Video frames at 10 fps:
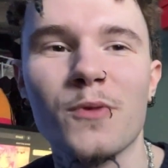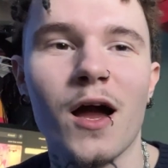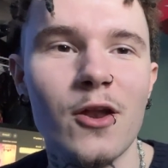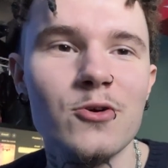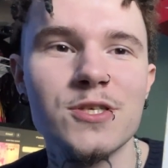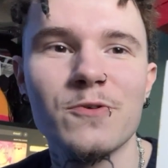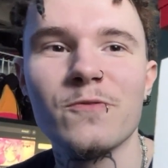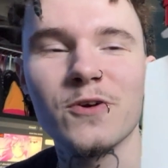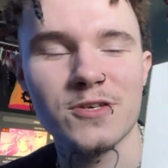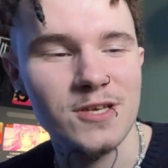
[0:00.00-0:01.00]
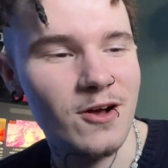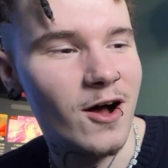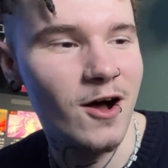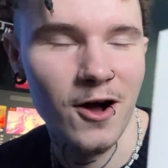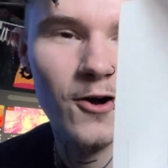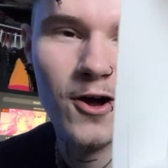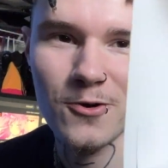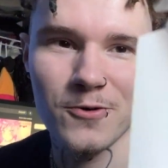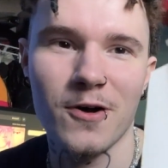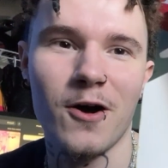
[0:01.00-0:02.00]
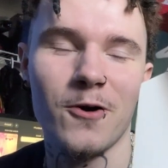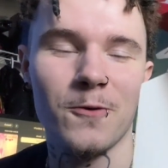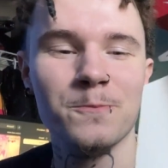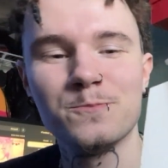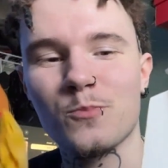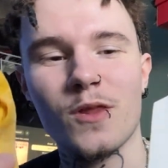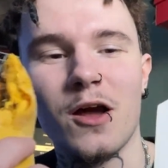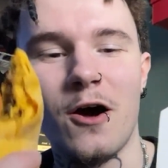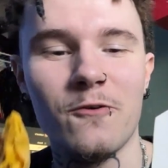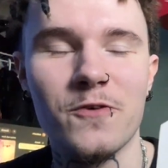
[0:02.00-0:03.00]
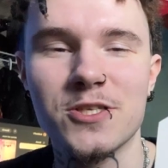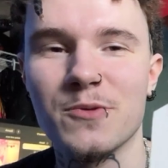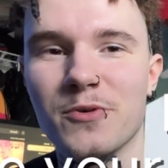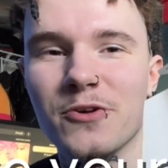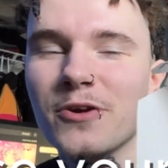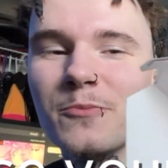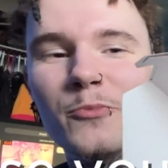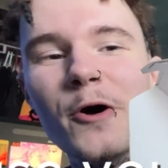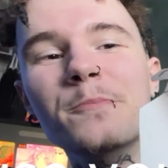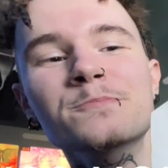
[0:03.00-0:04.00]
I know it's in reverse. I'll fix the mirroring, but